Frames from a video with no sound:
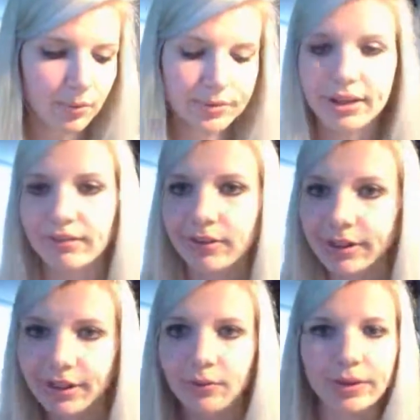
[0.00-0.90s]
what they've
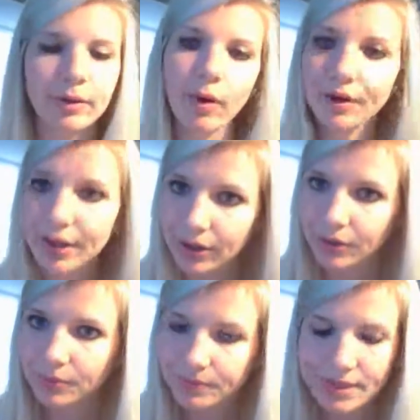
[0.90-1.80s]
learned, what they want to
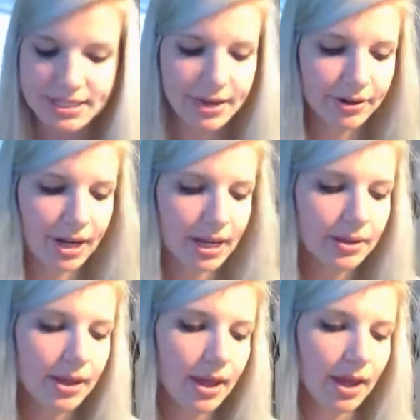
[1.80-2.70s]
know, etc.
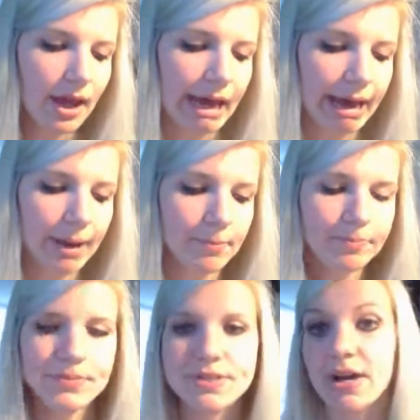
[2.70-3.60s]

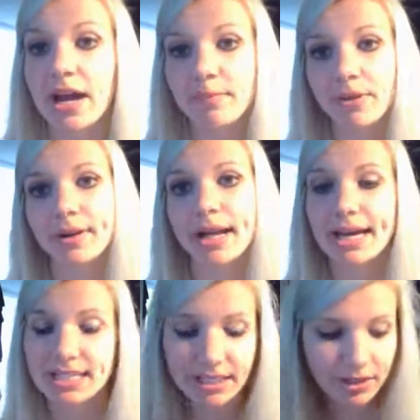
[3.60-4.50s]
So I'd be the one
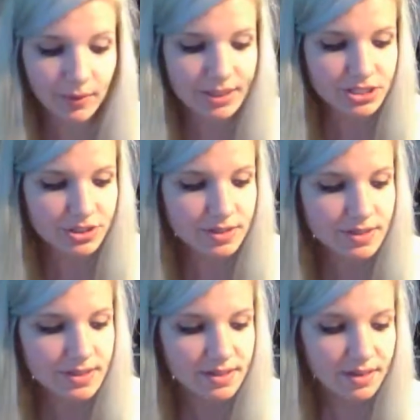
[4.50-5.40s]
asking the
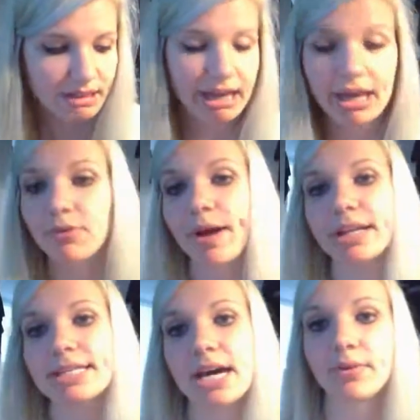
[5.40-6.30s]
questions and
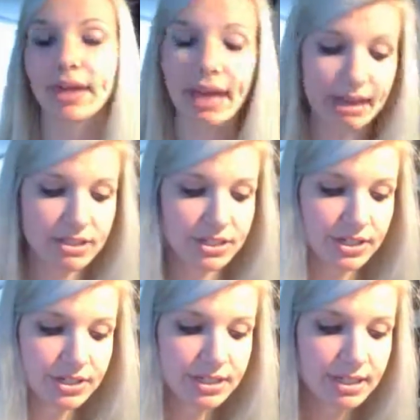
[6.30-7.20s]
writing down the
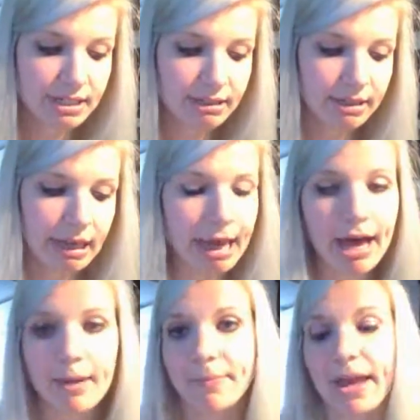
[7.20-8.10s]
answers.
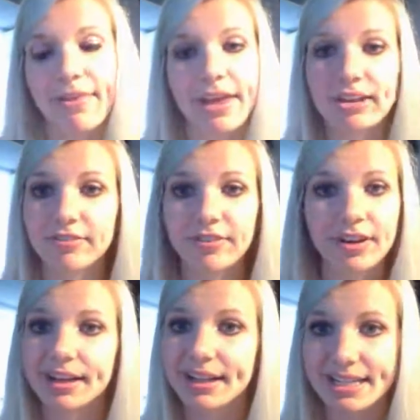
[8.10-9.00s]
And then if
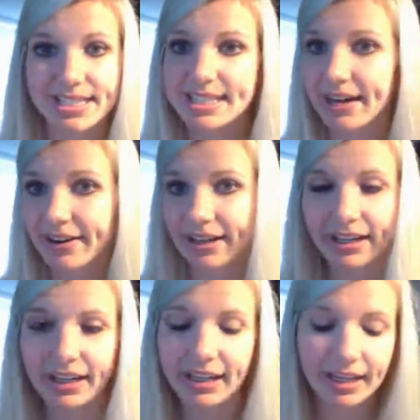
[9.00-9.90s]

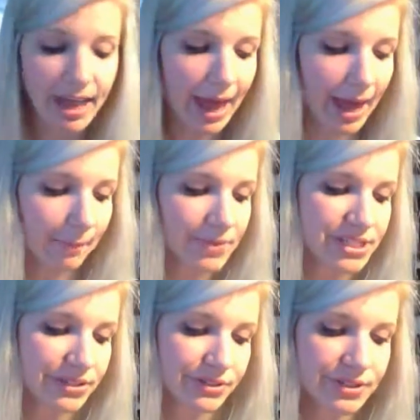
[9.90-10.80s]
necessary,
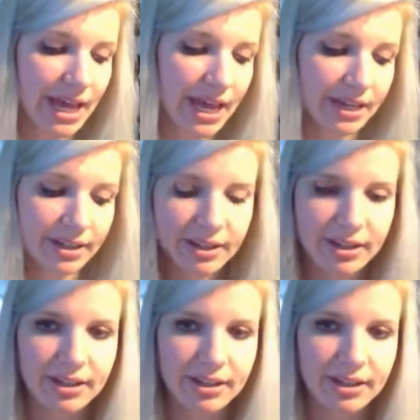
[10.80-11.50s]
to kind of